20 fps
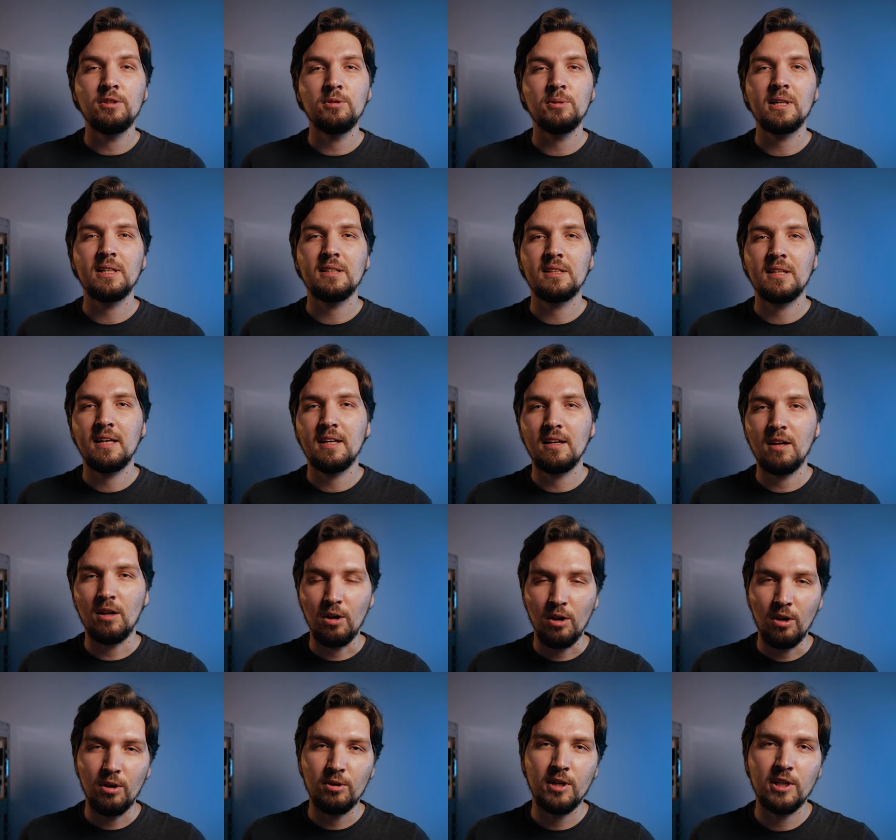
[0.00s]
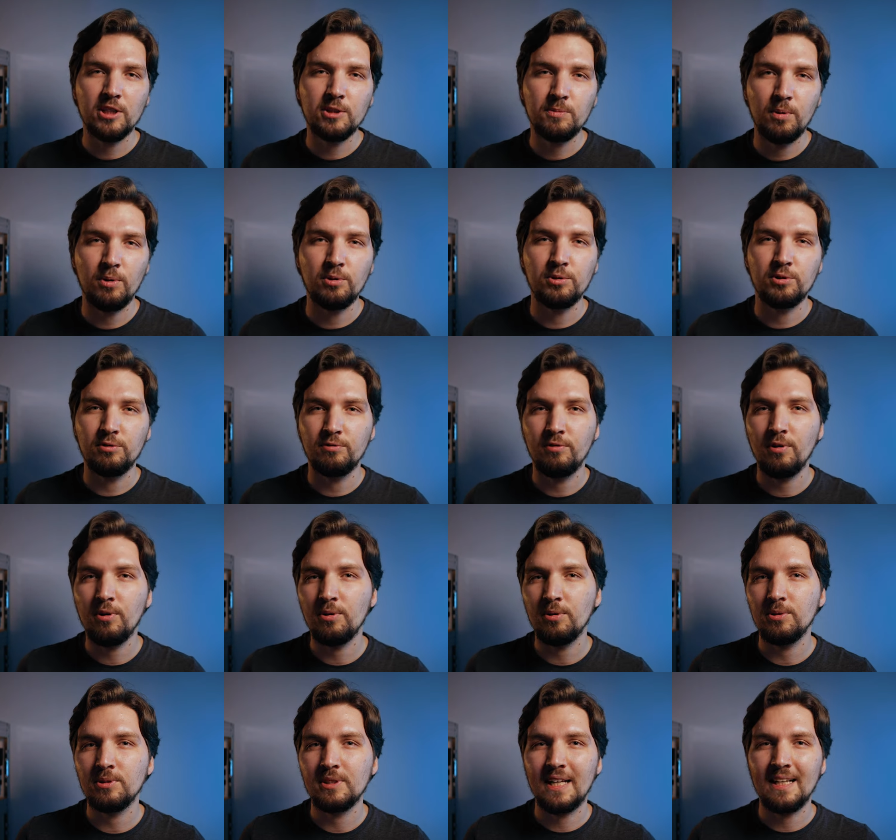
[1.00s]
you can take long exposure
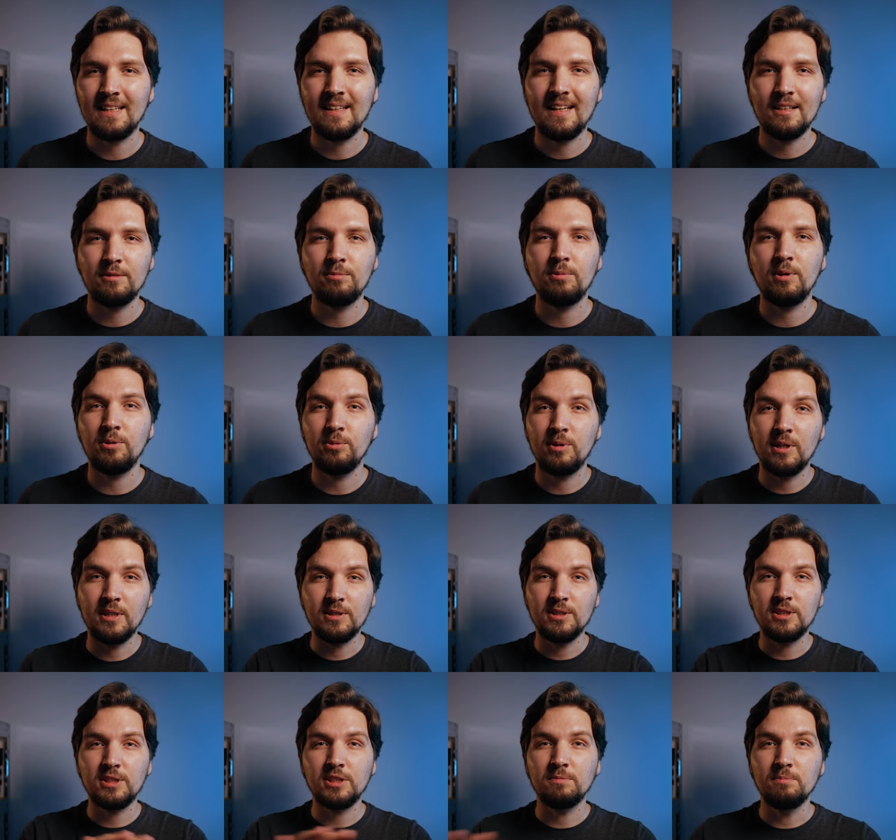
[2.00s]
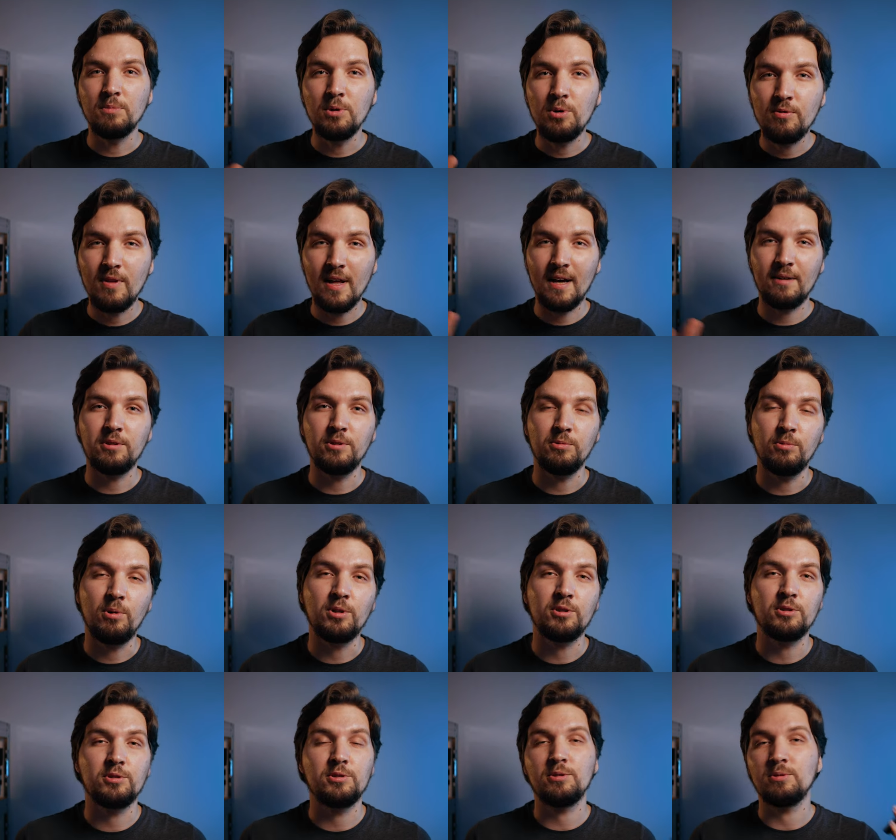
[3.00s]
photos and that way you can smooth out the
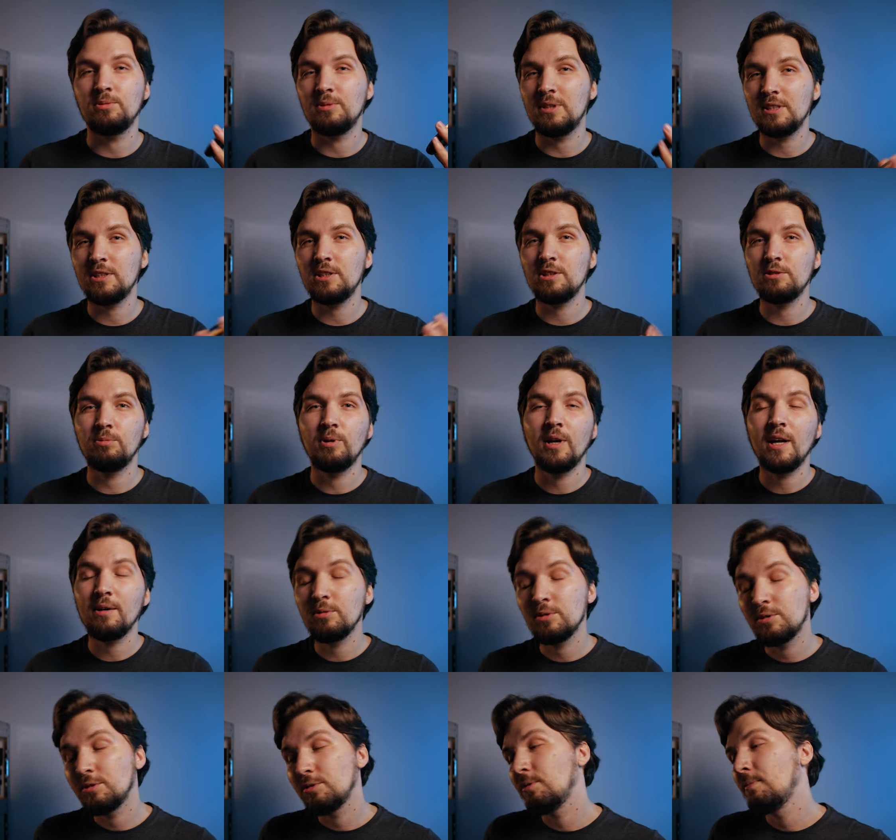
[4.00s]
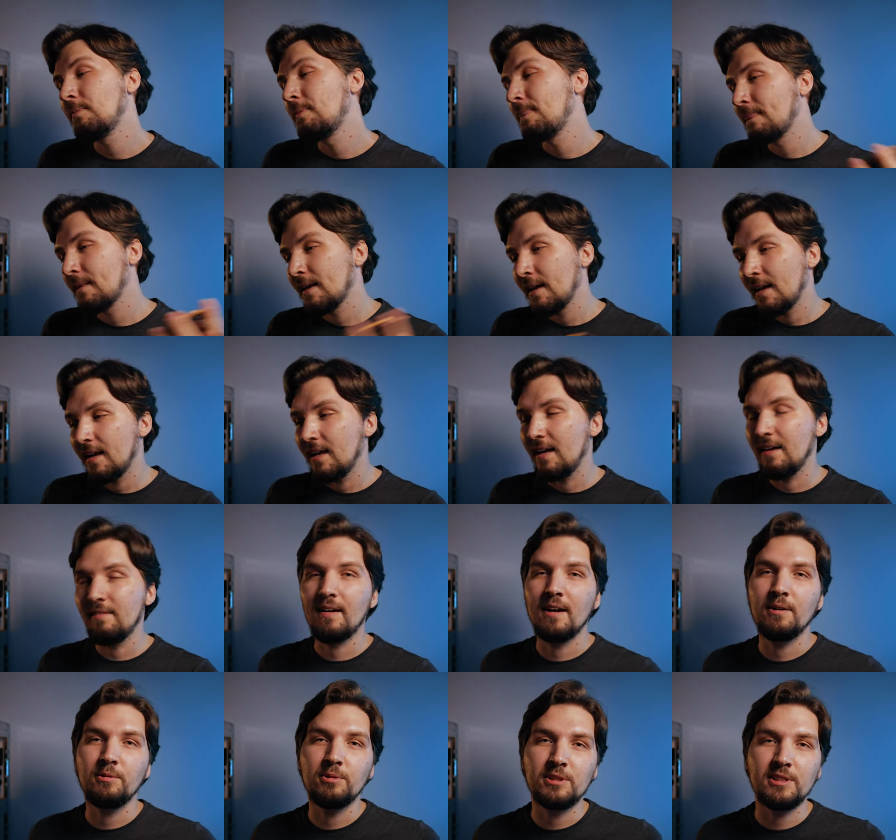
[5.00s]
water. So this is what I would do if
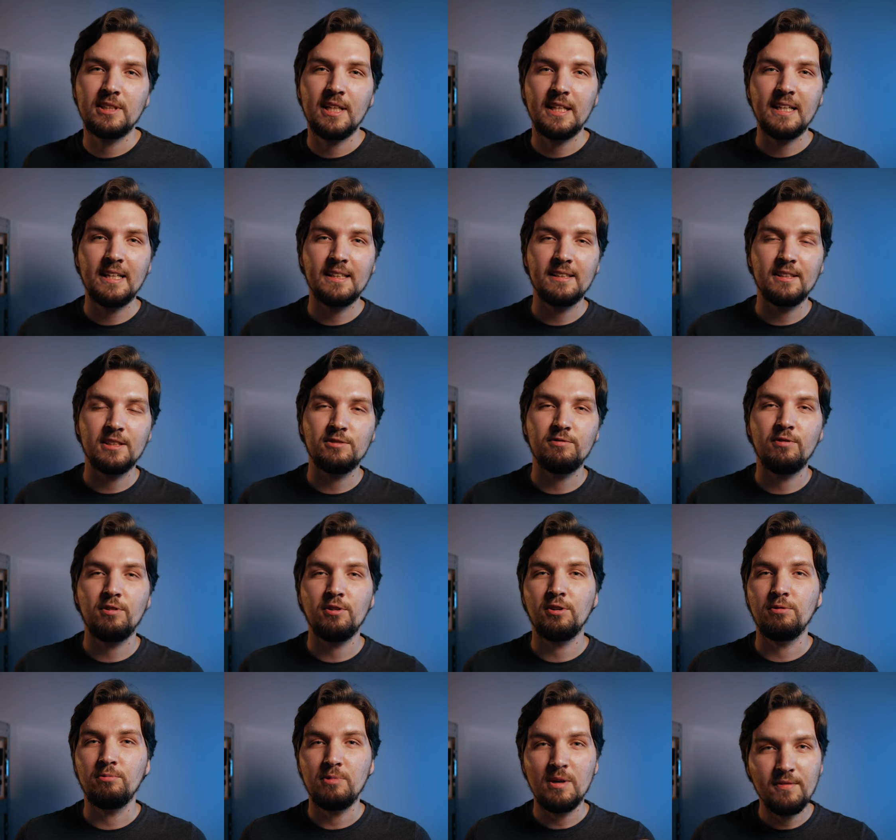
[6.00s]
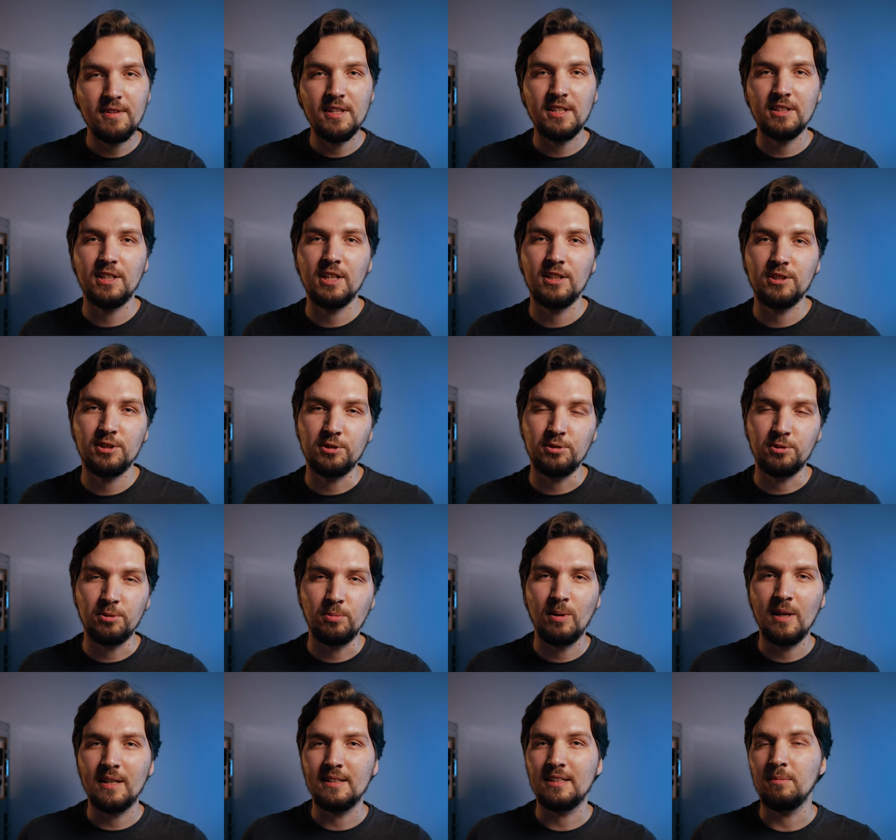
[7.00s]
I was taking this photo with the intention to
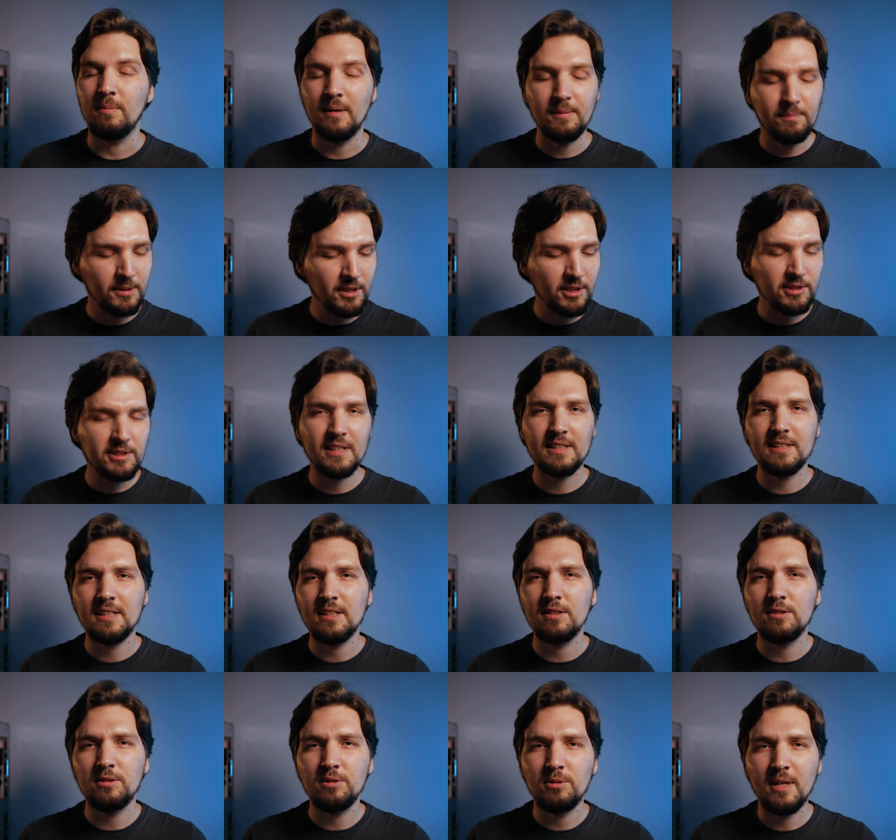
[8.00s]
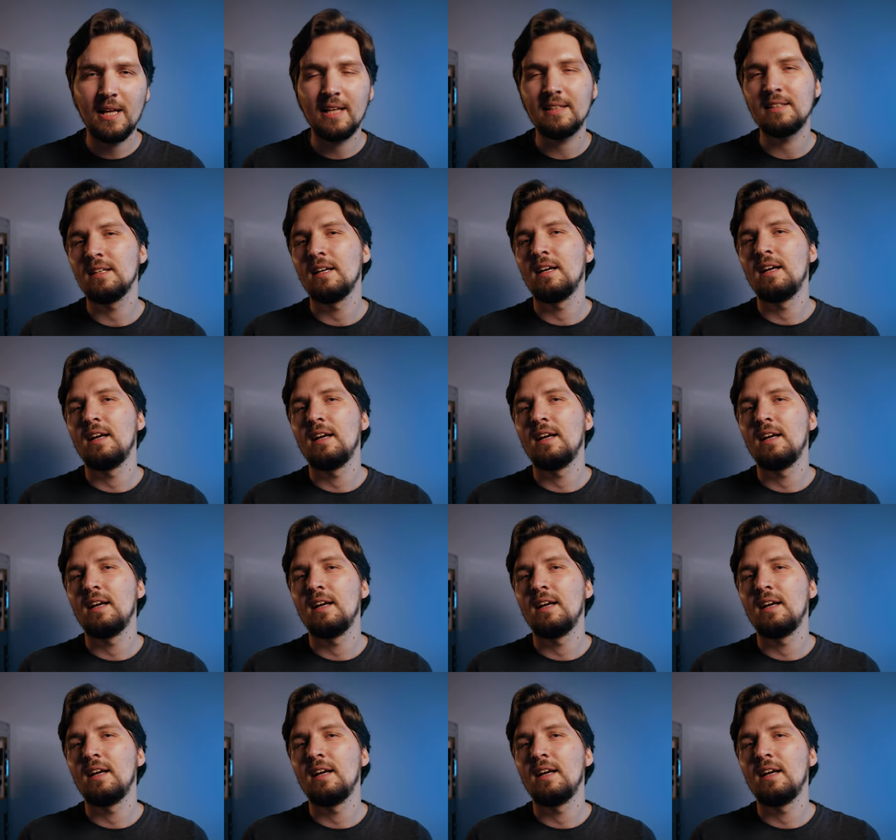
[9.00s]
blend it. But because I didn't do that,